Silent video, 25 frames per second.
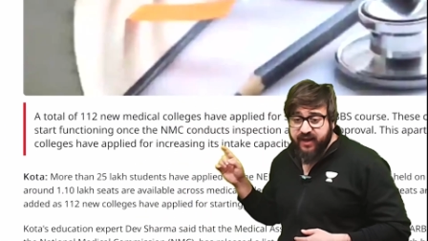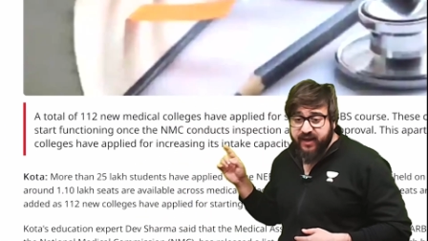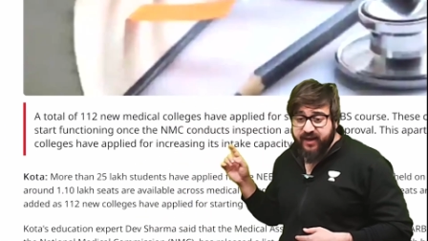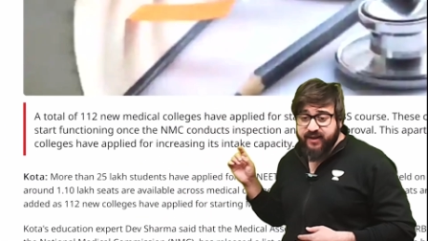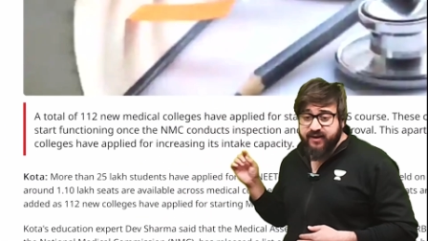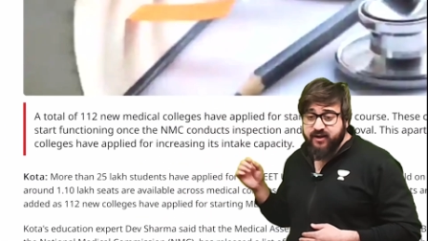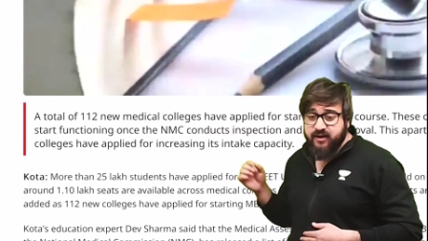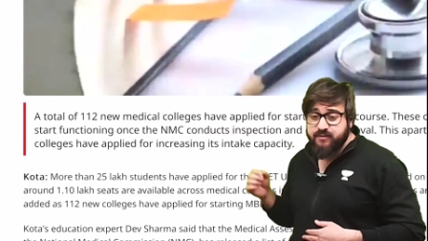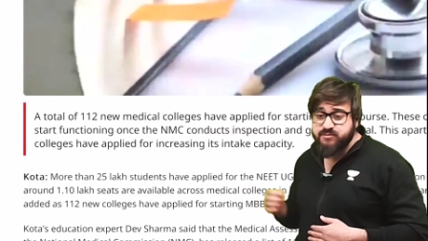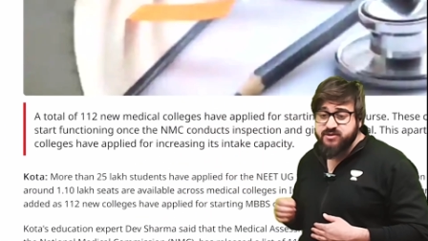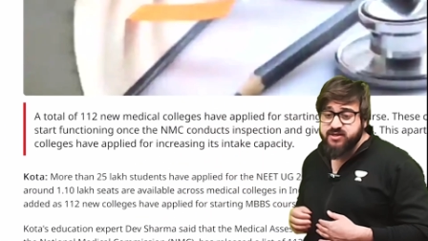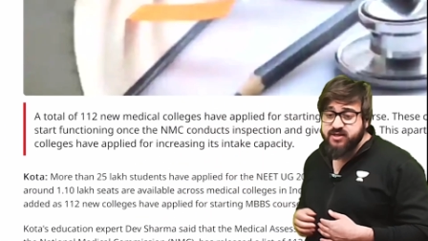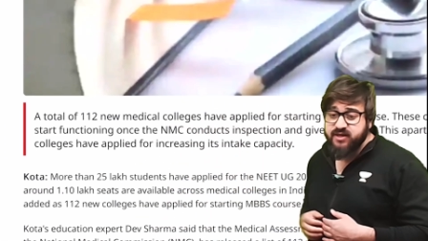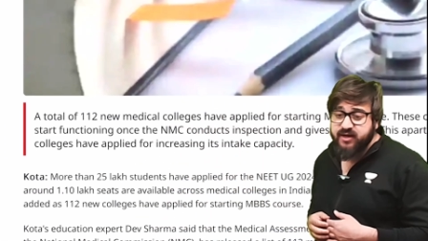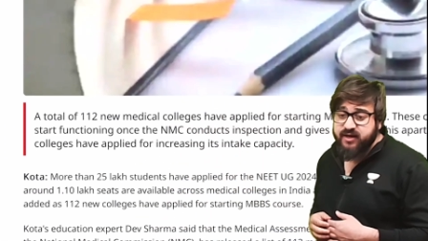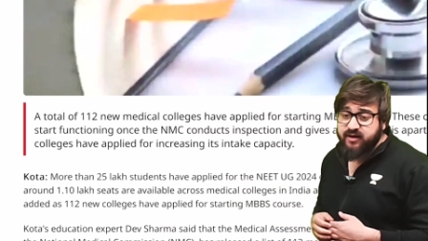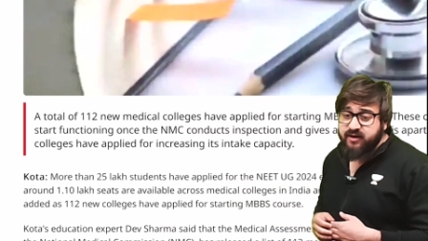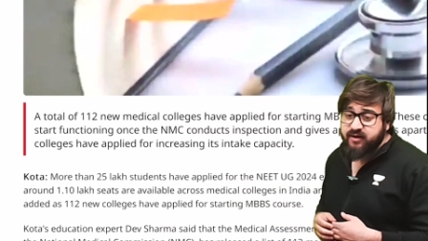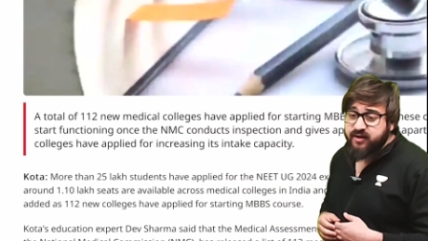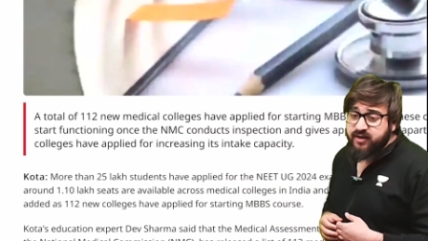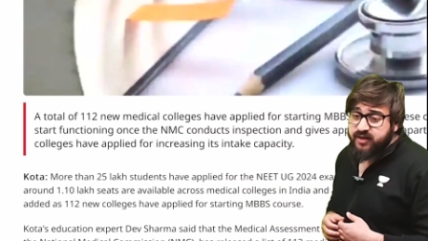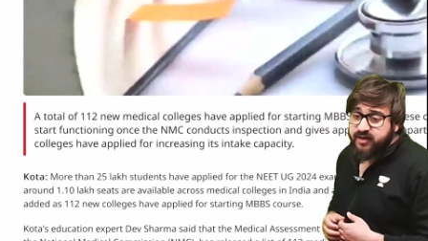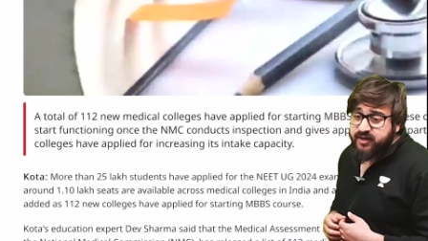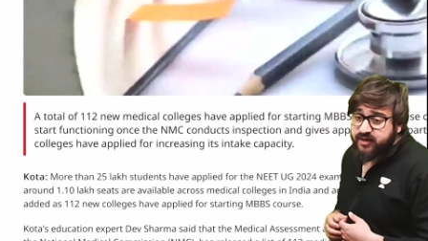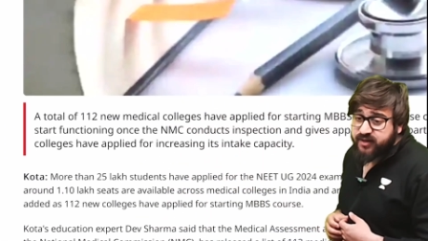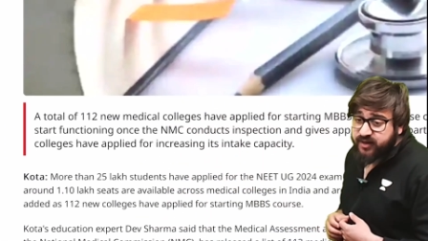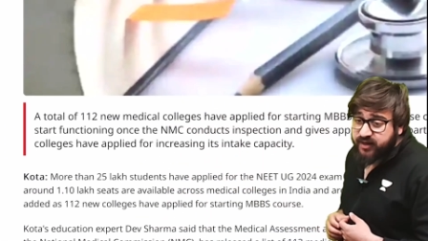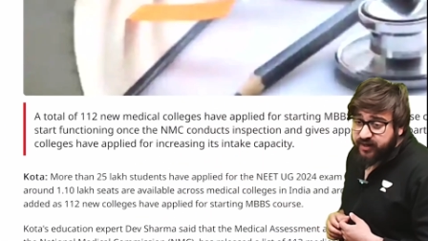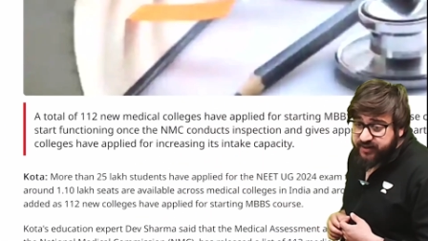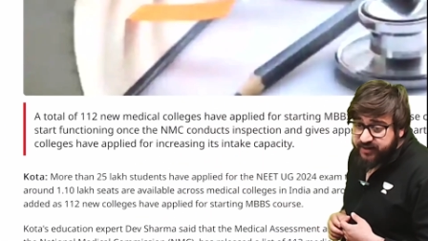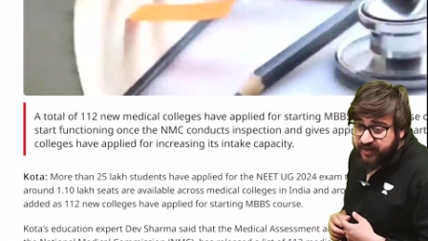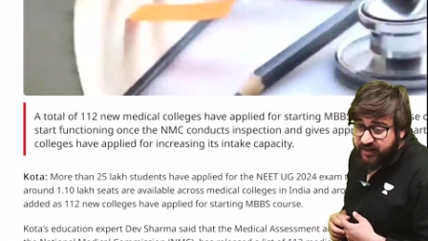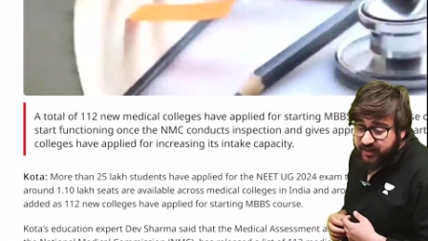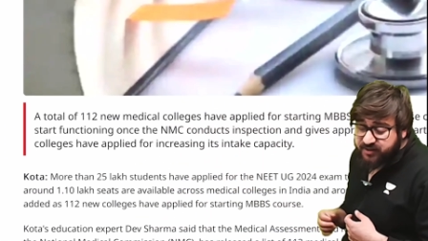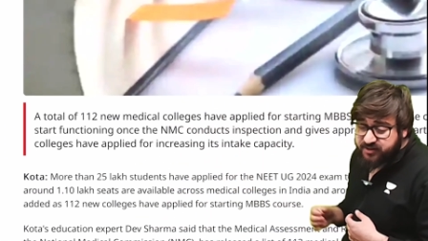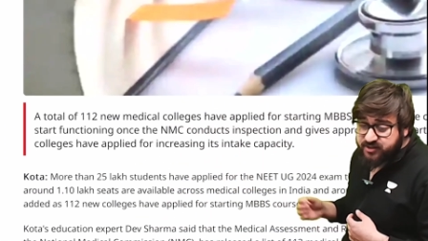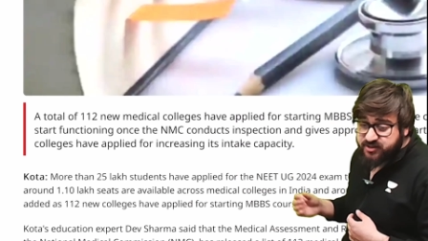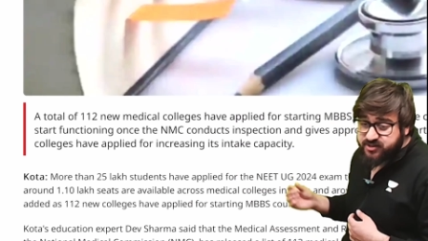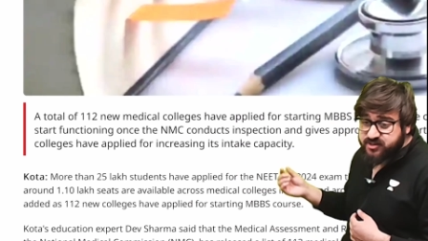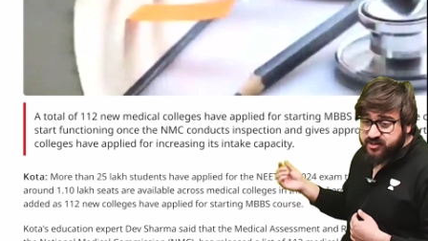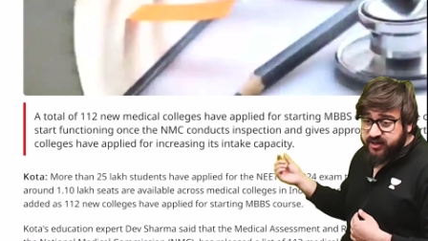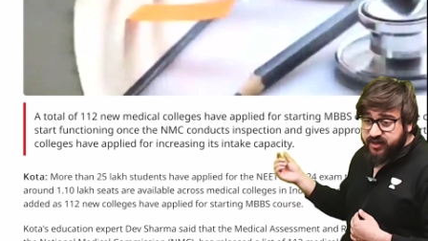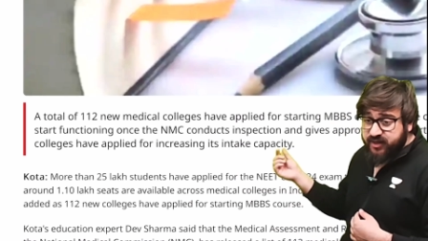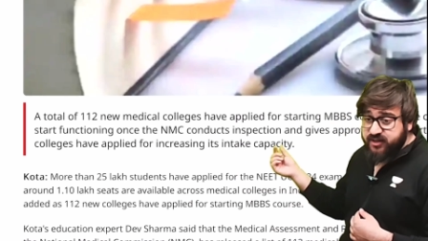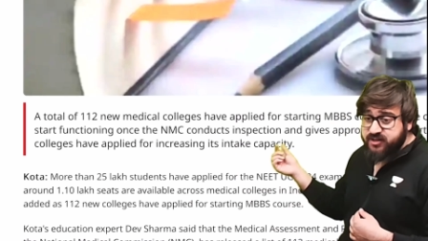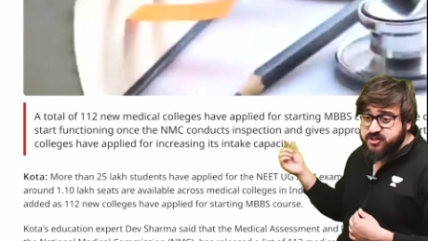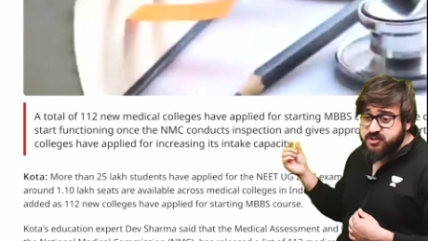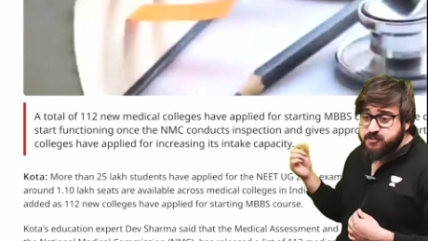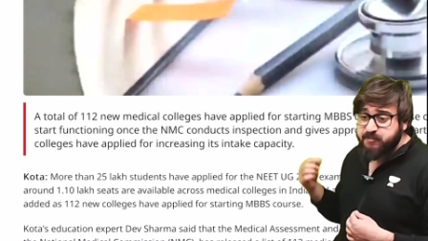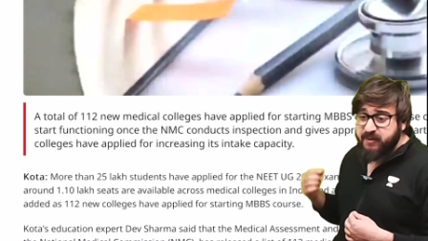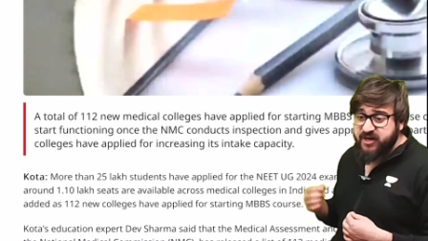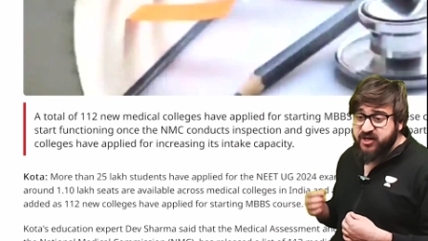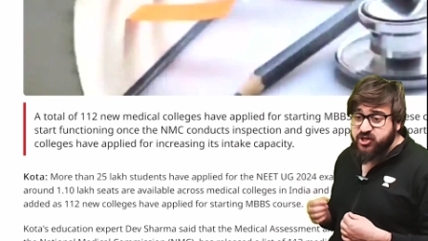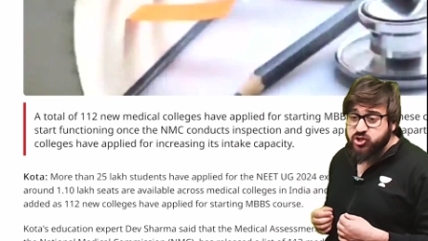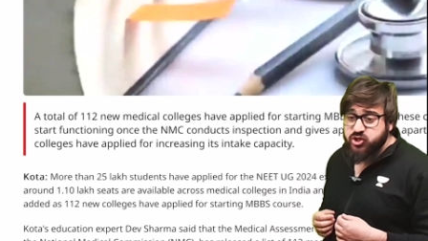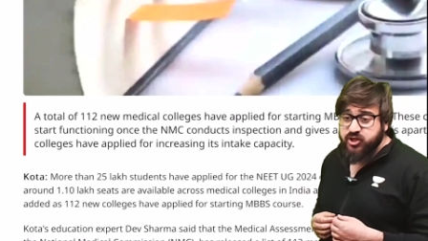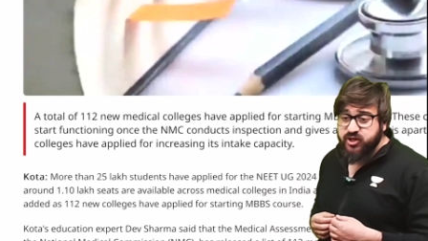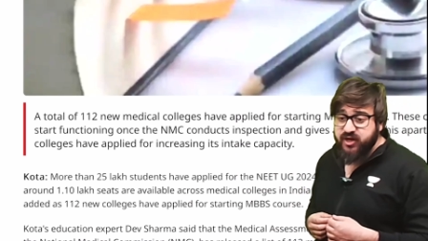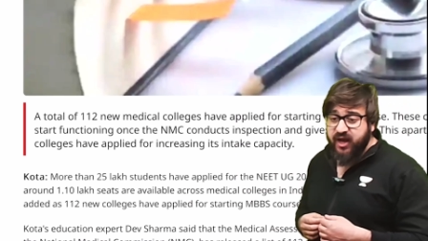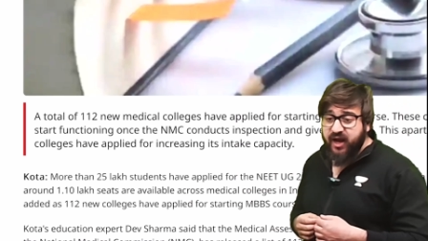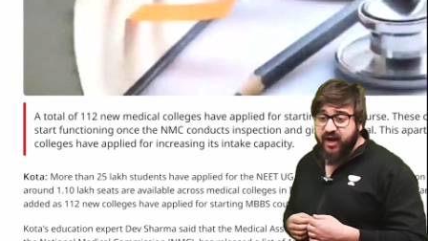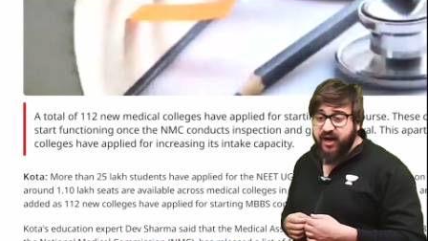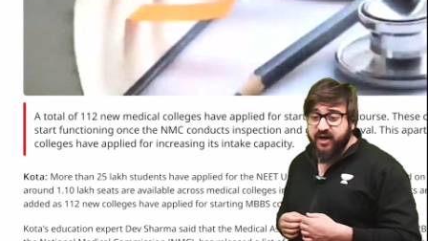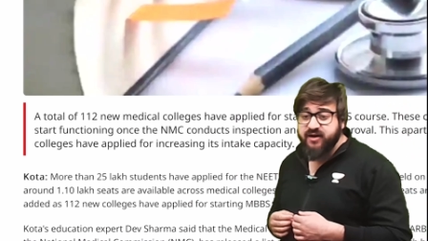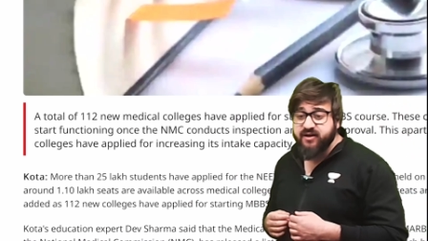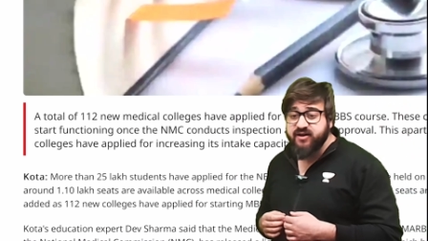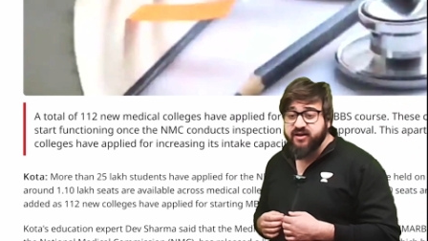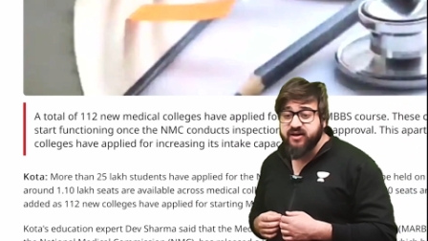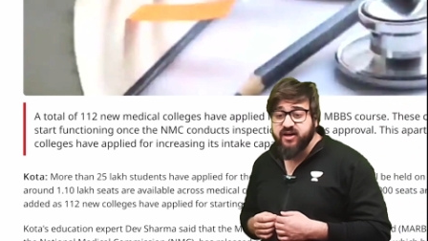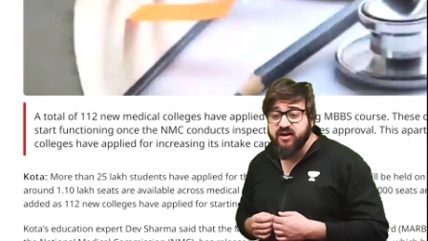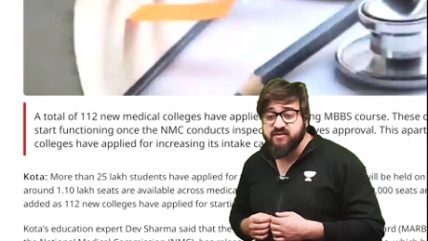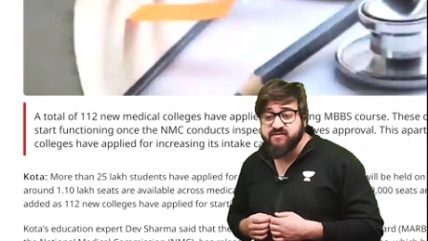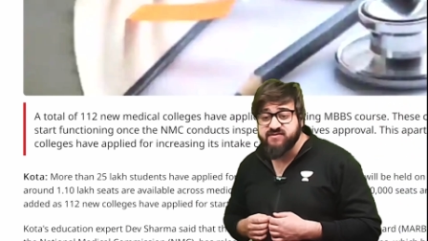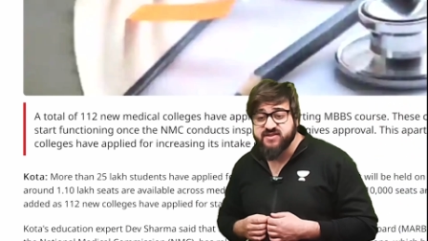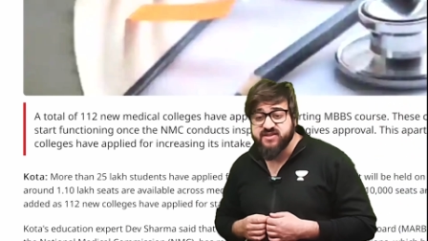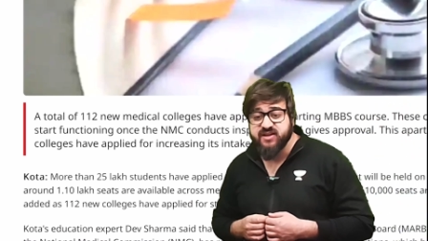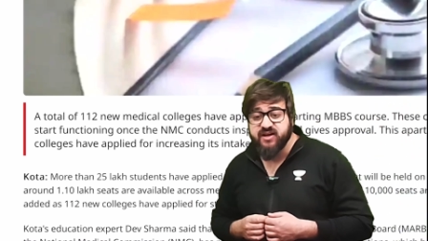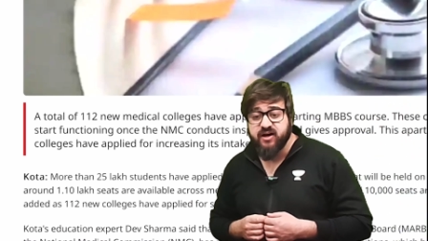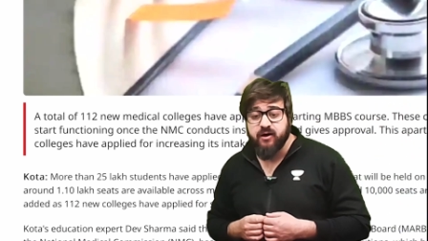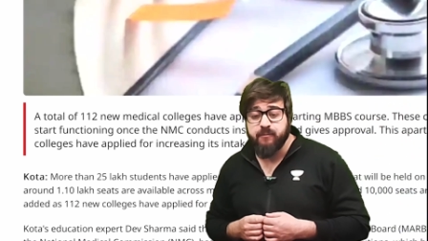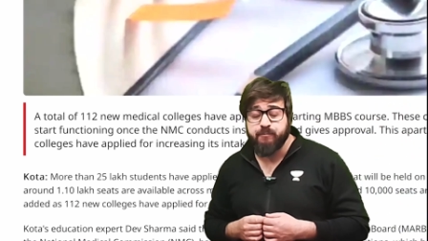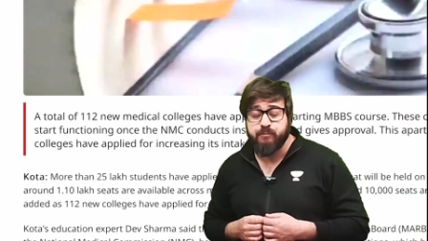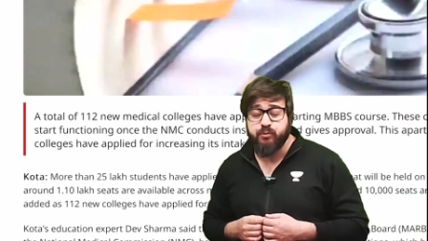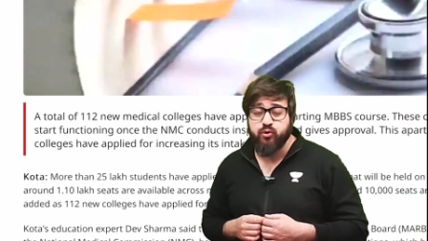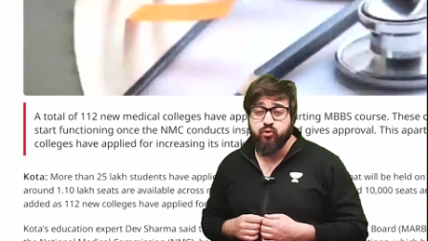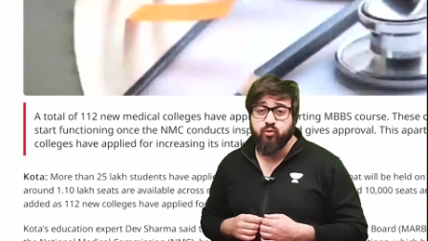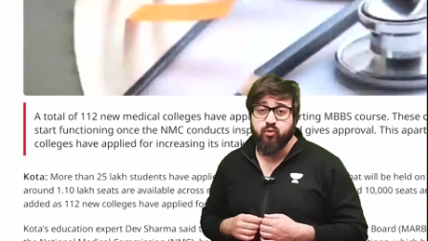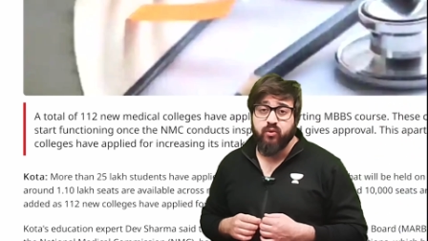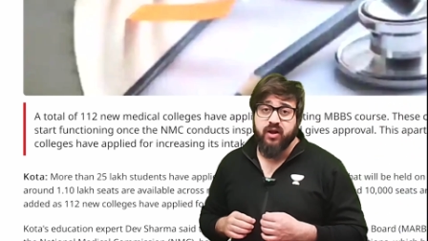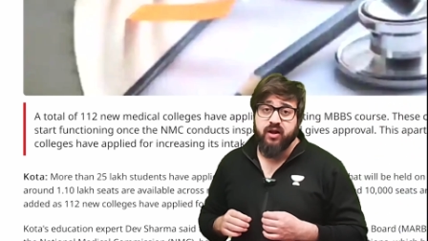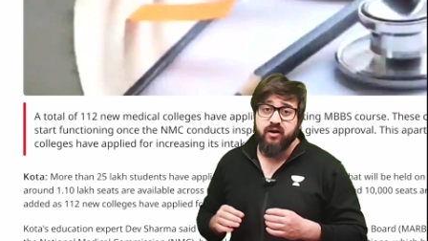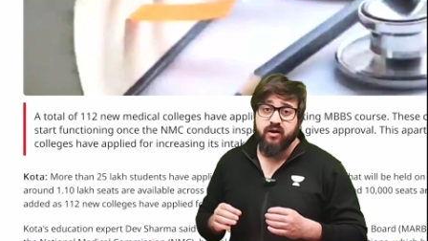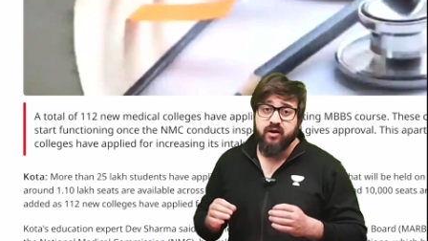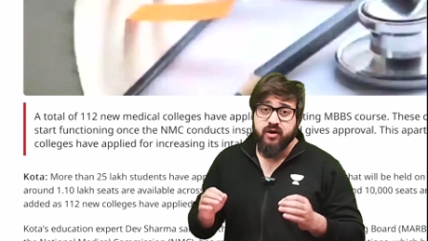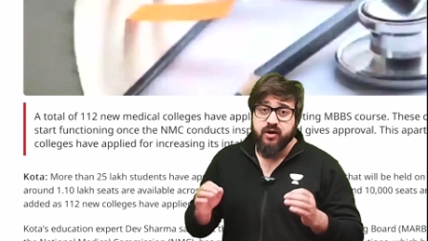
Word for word: NMC conducts inspection and gives the approval.